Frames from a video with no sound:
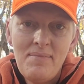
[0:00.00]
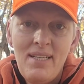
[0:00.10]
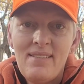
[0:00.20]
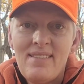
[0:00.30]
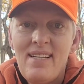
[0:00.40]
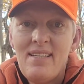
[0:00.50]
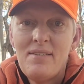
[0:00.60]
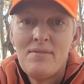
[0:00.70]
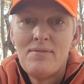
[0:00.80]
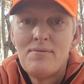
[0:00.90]
instead
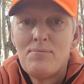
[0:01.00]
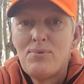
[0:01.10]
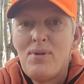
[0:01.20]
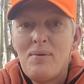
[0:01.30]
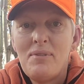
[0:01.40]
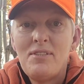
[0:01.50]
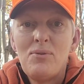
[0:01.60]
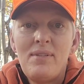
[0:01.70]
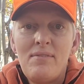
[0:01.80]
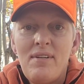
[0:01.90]
of probably
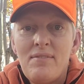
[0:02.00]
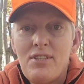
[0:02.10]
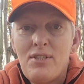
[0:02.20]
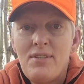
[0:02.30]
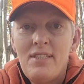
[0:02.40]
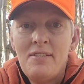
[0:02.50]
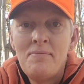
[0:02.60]
25 or 30.